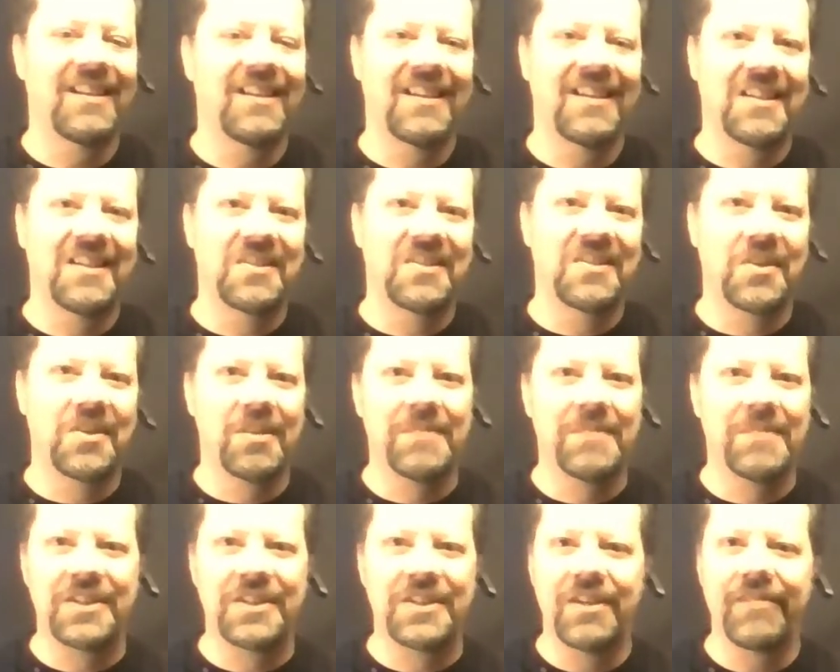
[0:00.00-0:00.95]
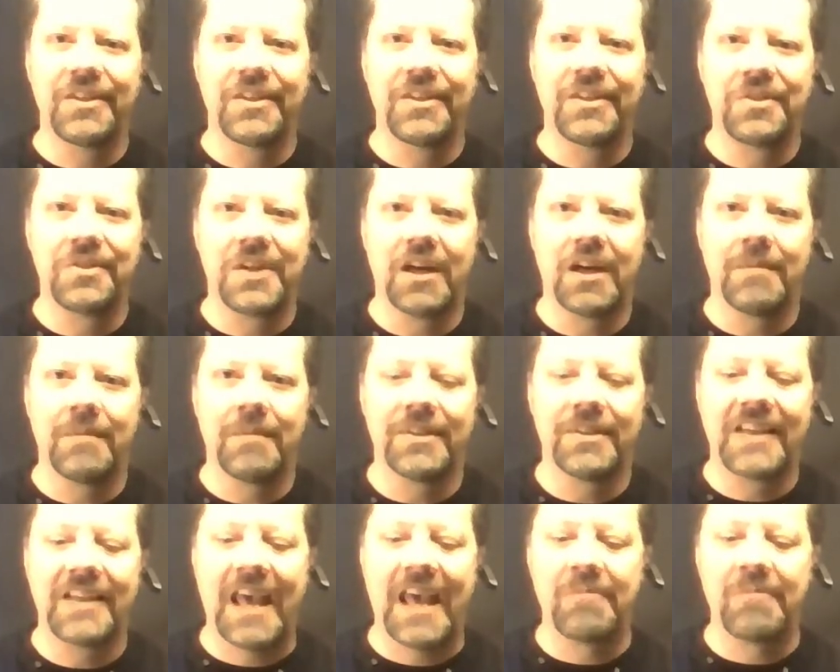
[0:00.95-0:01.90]
So the mischievous cherub is
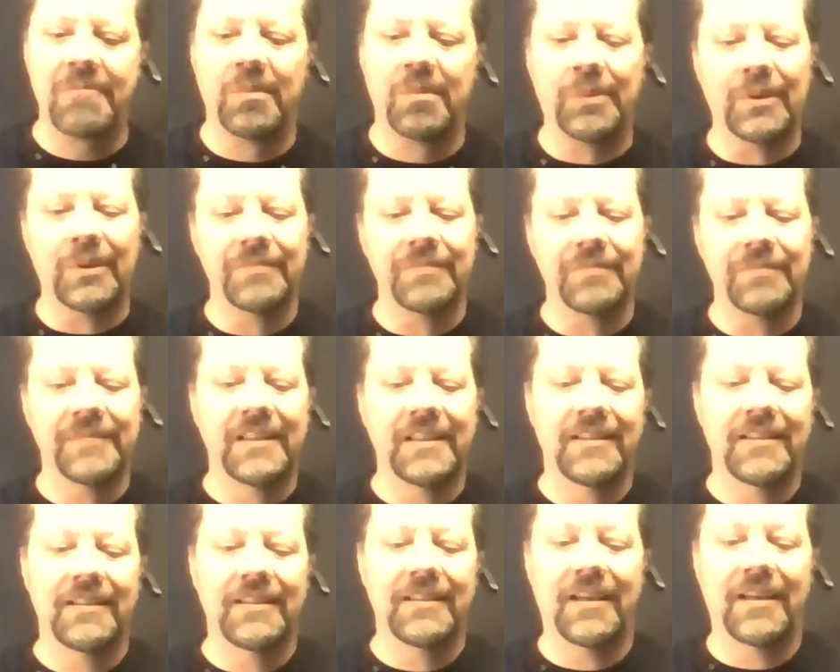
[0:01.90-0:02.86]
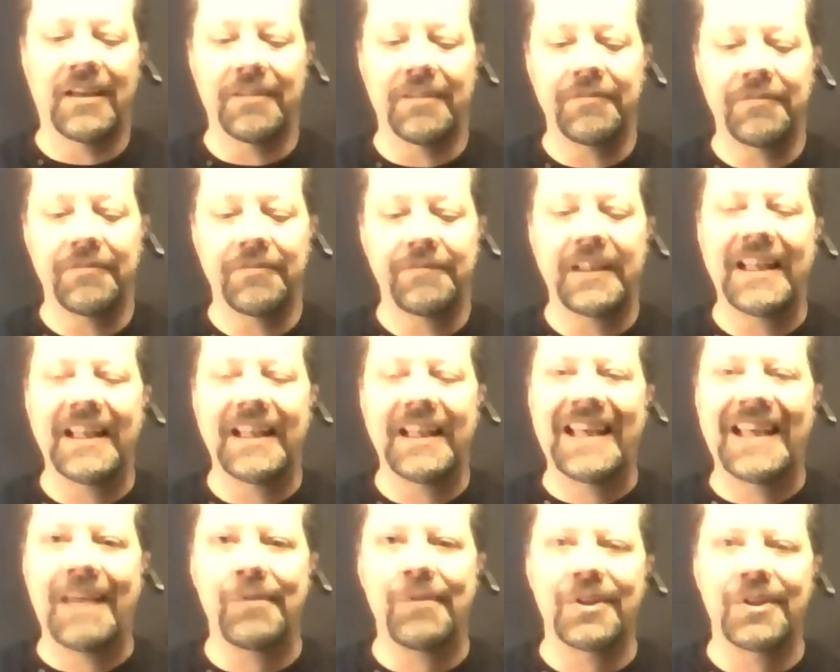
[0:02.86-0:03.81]
capable of filling
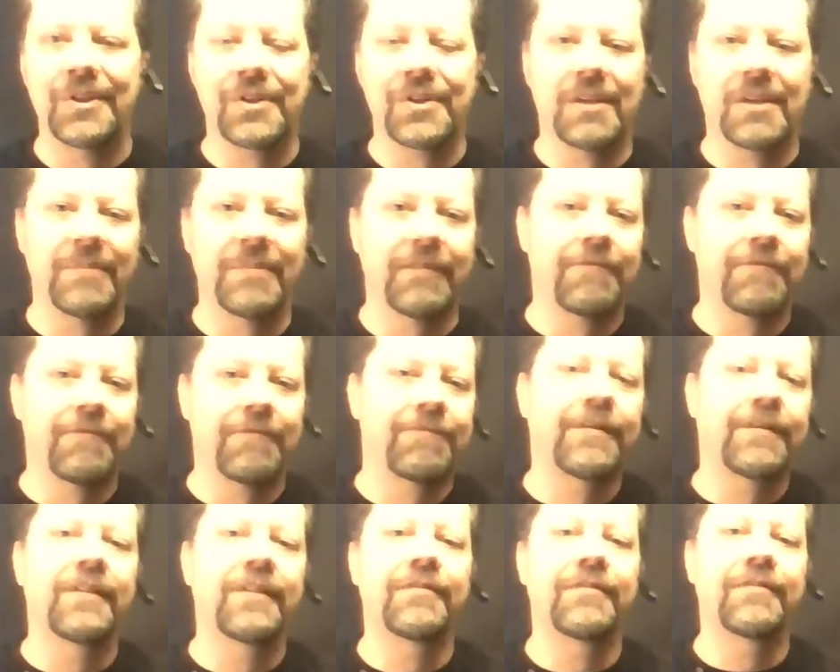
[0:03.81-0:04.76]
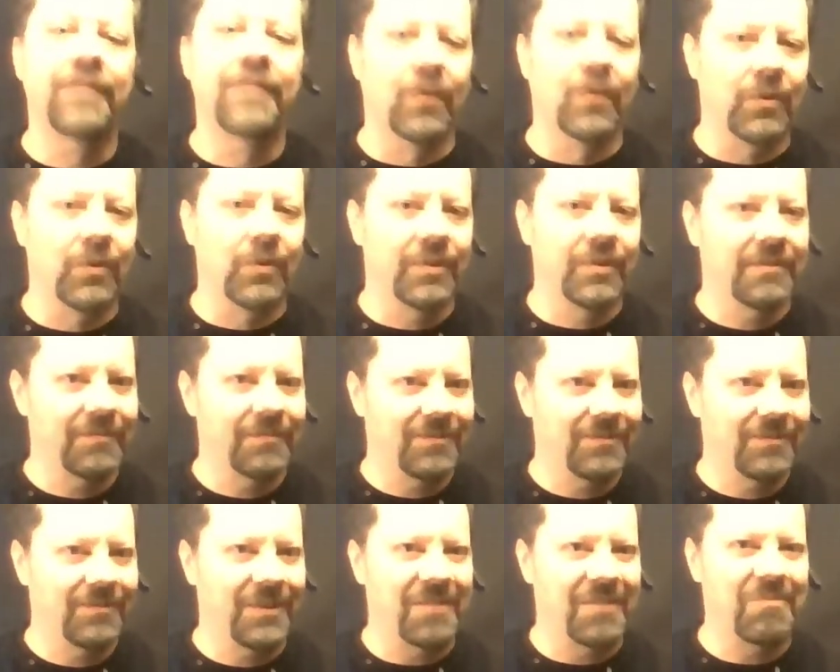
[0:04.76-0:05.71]
Gabriel's trumpet full of gold
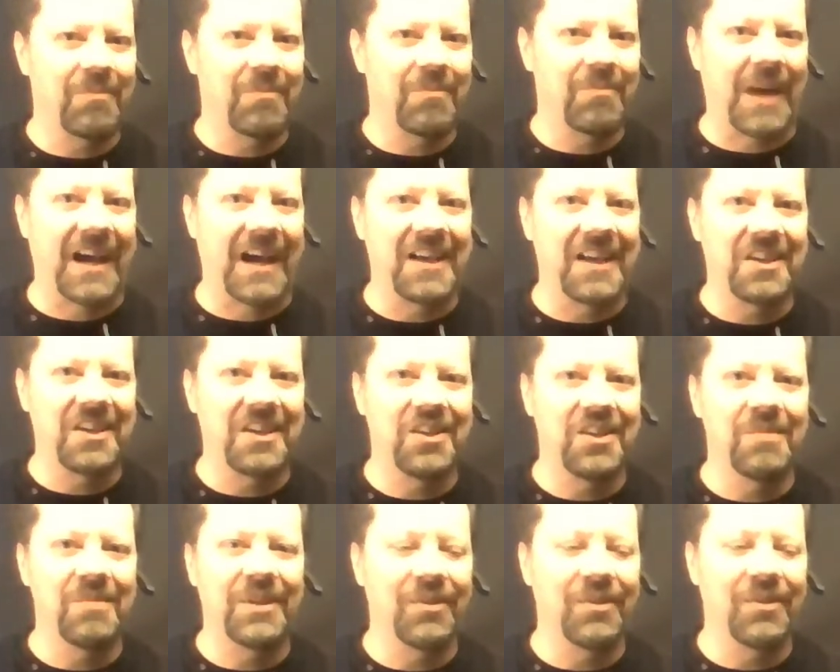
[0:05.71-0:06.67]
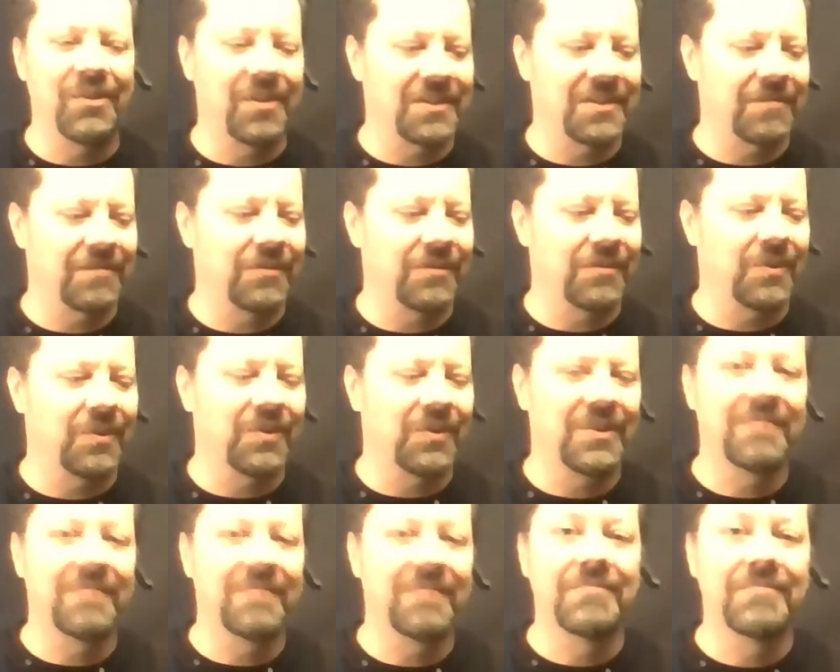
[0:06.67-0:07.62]
with pi cubic units of gold,
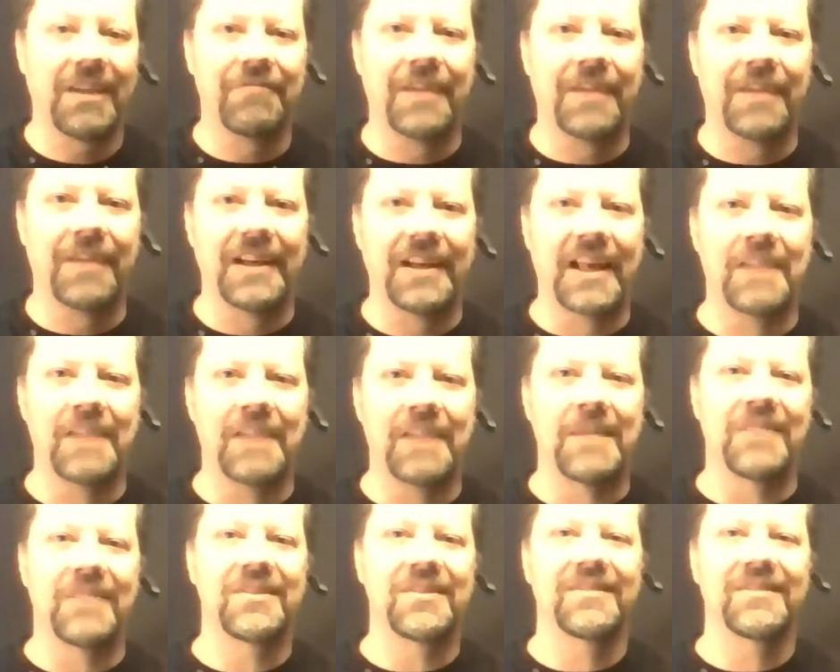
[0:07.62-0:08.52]
a finite amount.